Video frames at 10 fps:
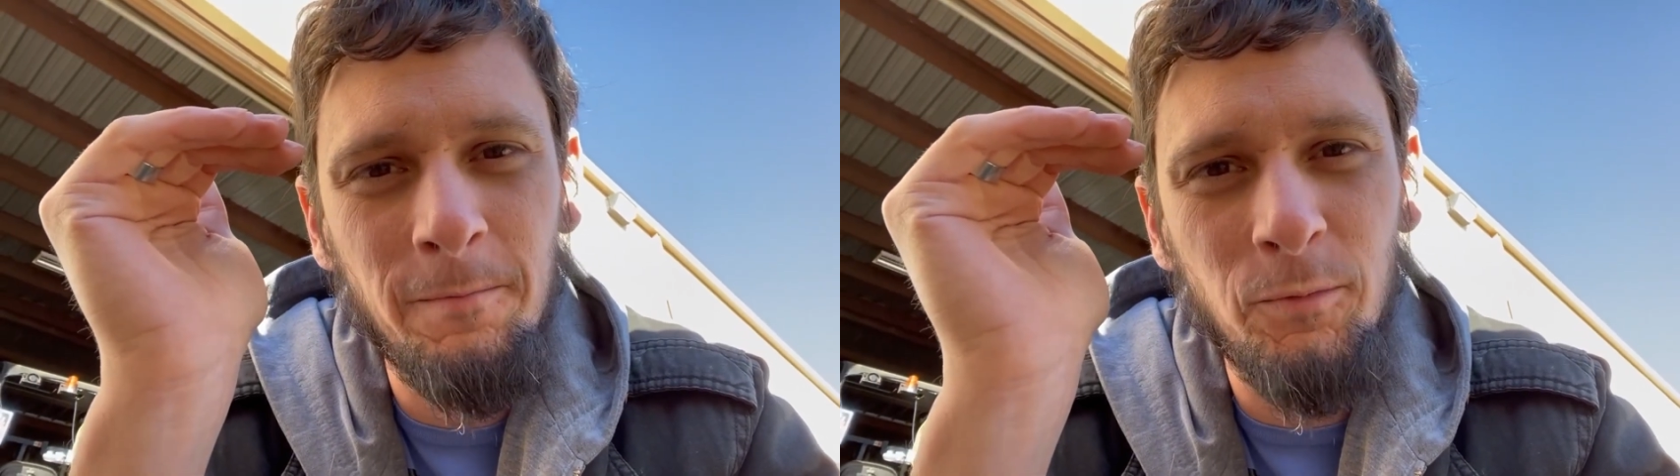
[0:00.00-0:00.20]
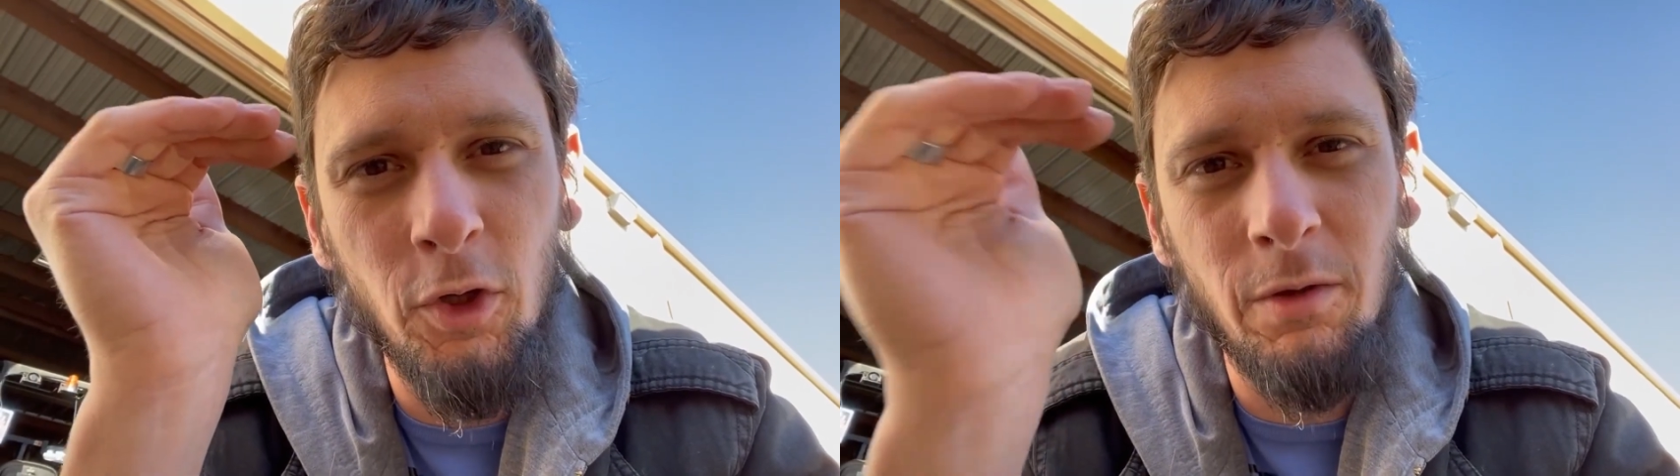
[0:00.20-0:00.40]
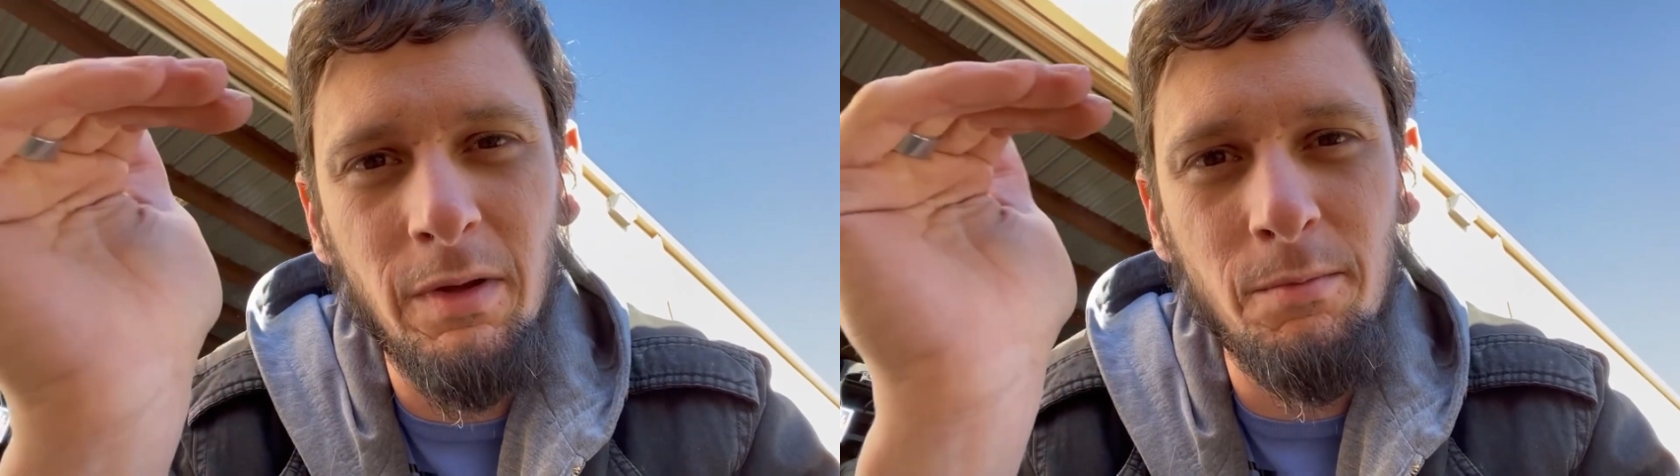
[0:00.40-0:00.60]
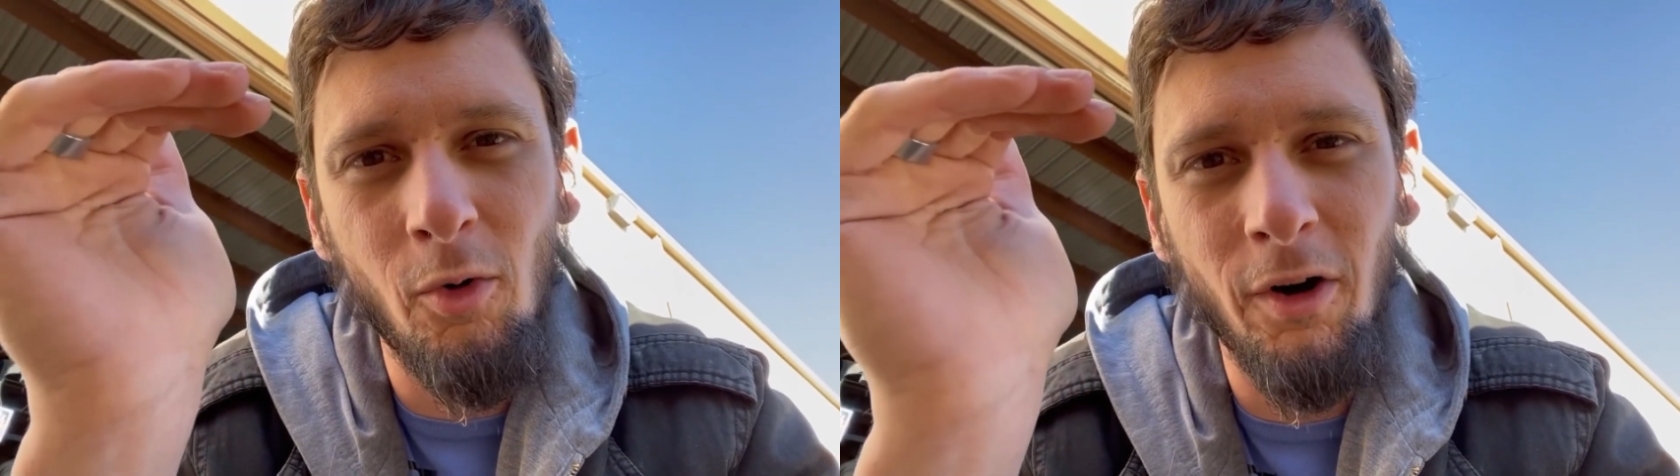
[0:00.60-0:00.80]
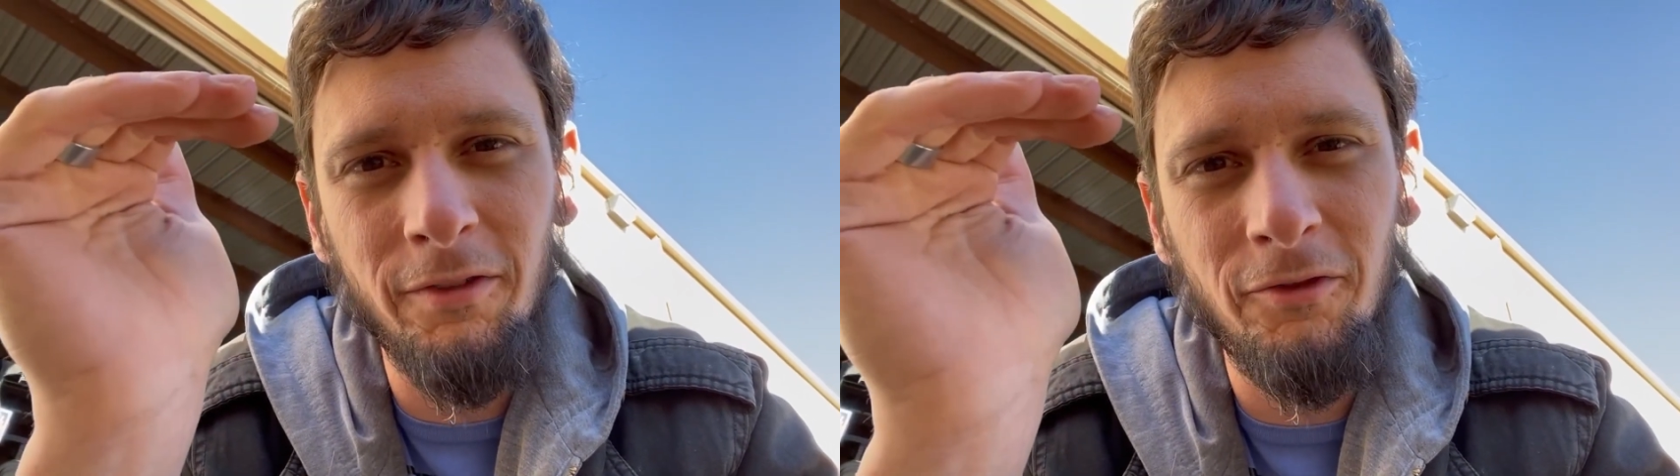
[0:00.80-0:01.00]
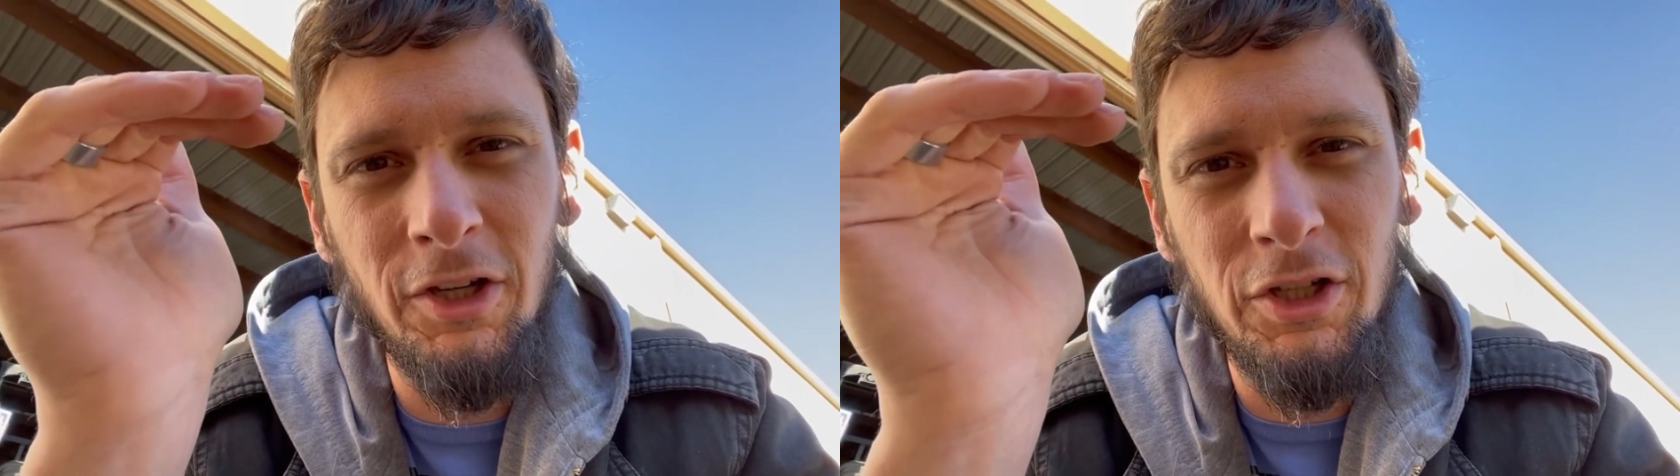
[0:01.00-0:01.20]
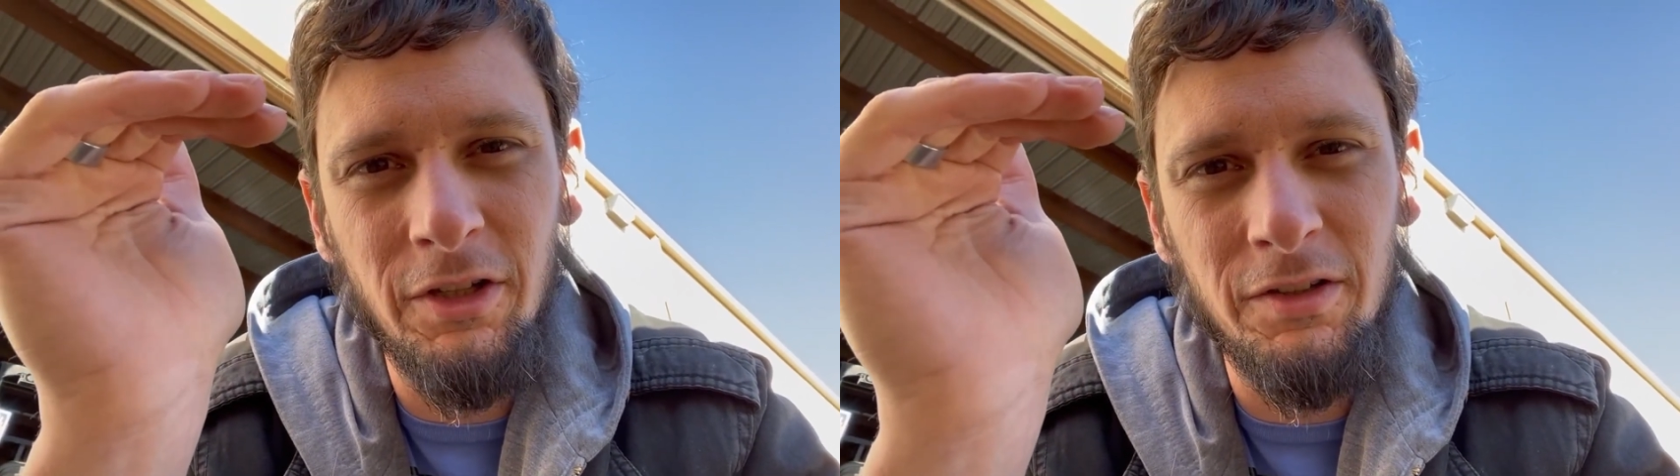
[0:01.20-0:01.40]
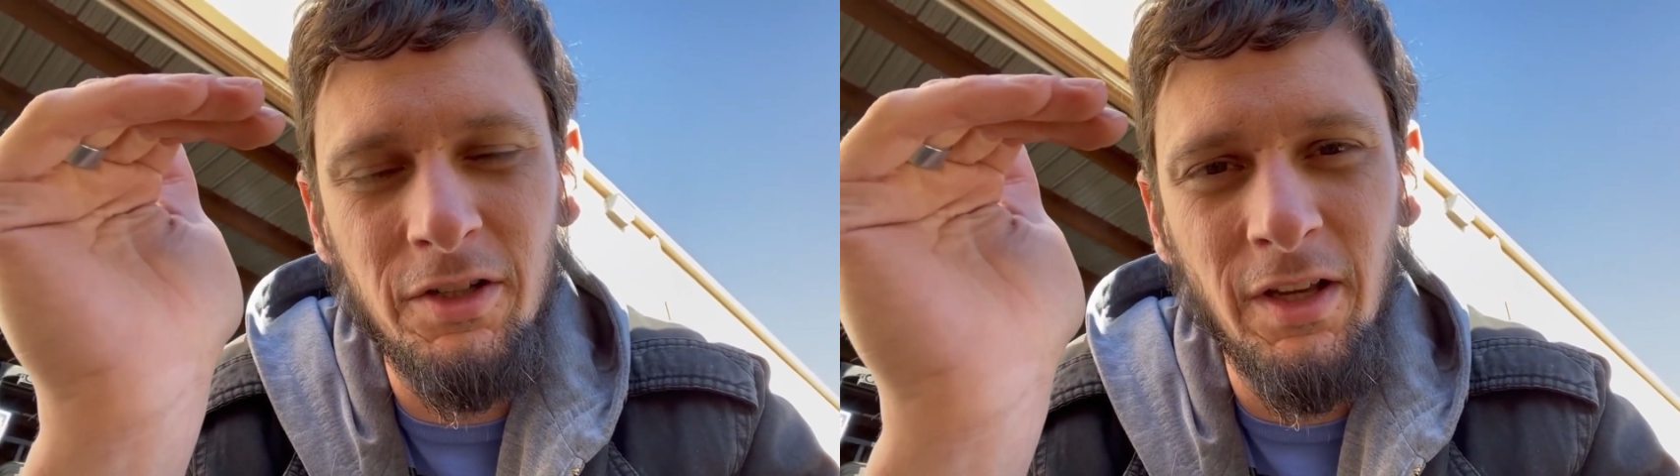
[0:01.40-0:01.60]
you could be more
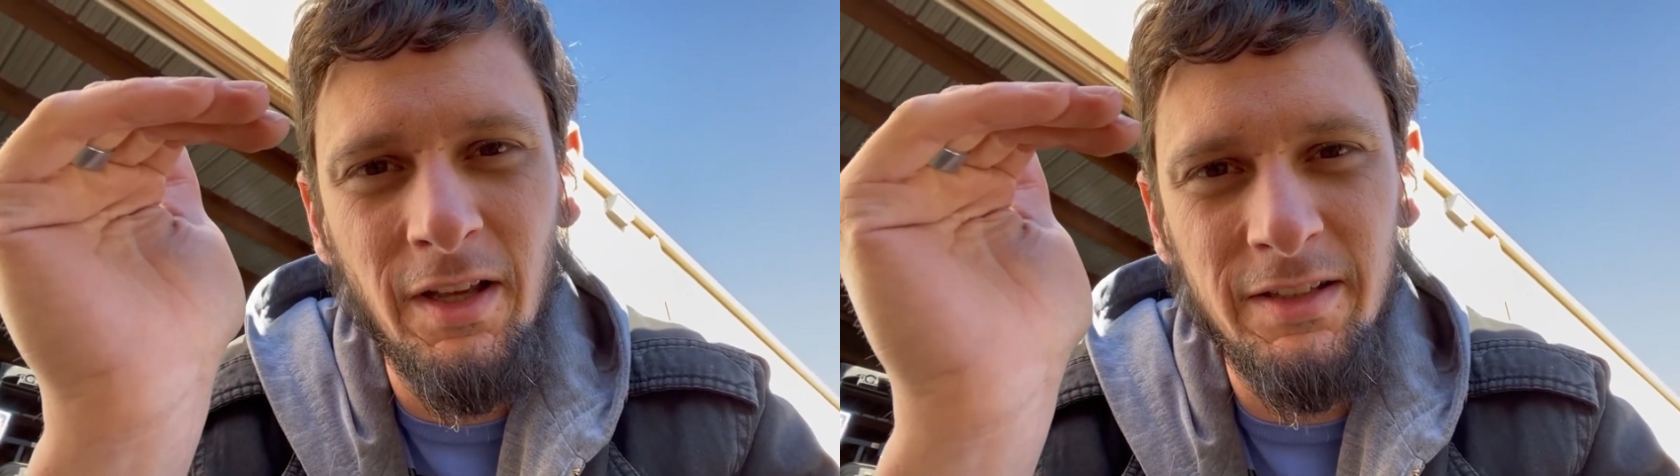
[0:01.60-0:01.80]
efficient